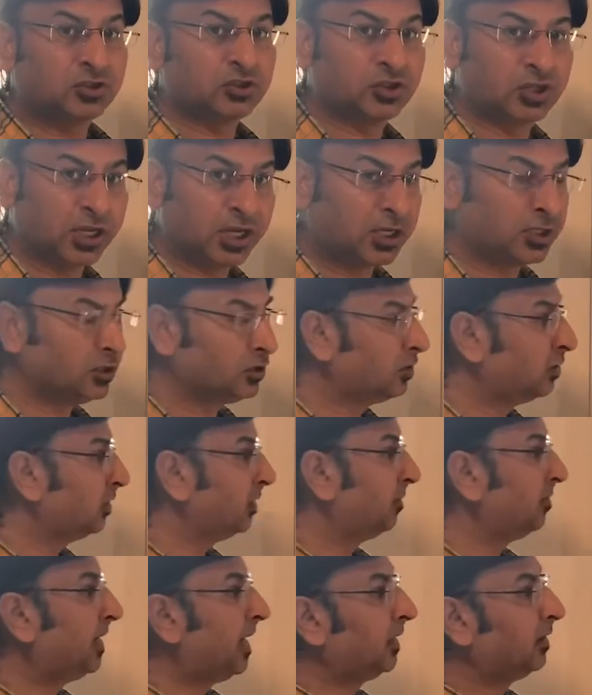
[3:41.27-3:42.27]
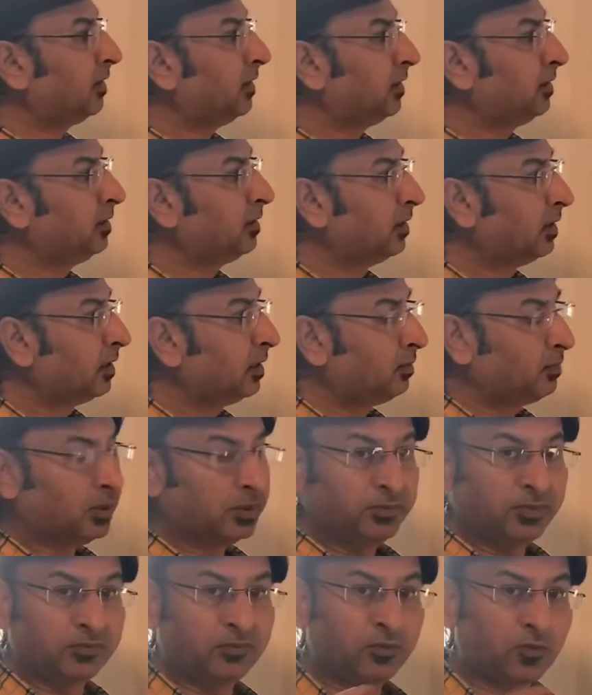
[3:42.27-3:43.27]
change the method.
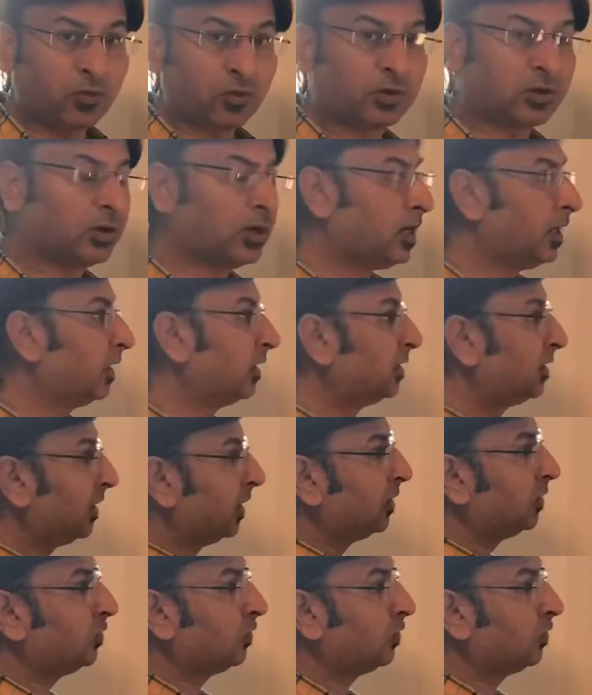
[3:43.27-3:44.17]
But before I tell